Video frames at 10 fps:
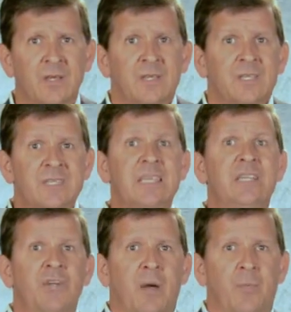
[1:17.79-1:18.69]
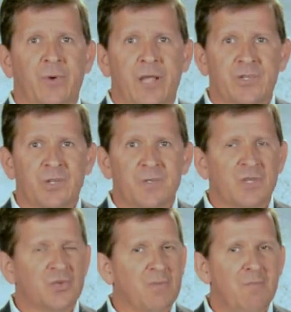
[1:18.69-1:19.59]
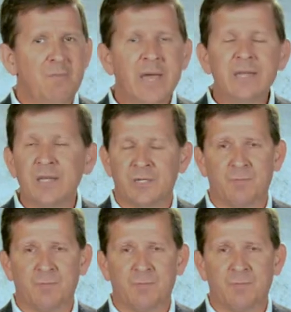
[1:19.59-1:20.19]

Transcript: siege operations and tremendous